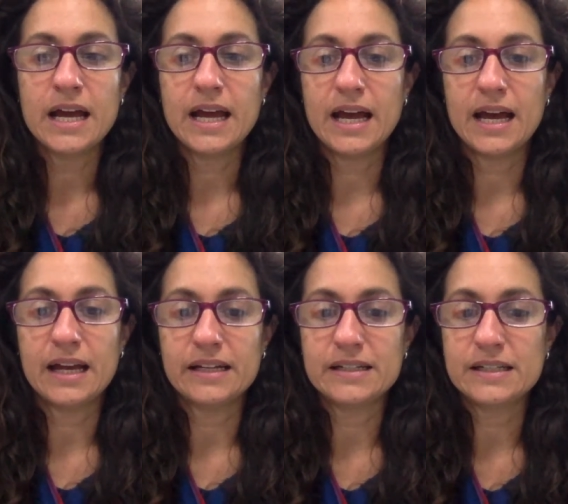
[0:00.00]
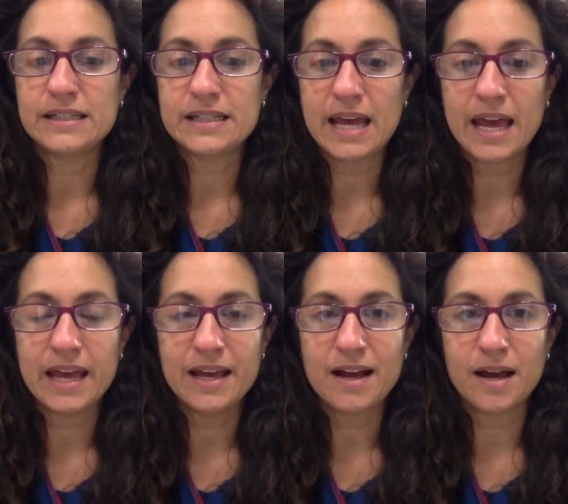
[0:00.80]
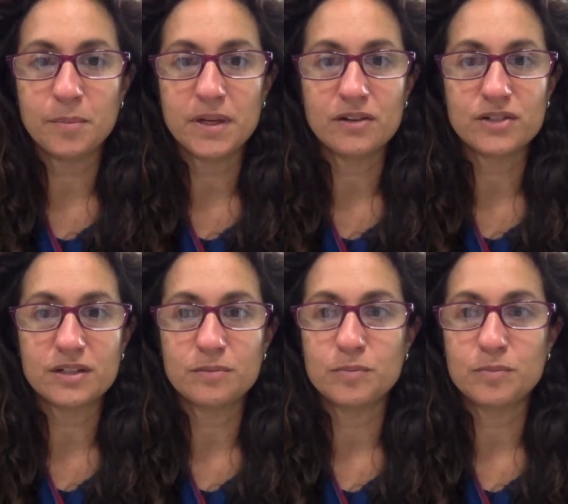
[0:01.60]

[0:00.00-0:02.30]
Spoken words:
And today I'm here to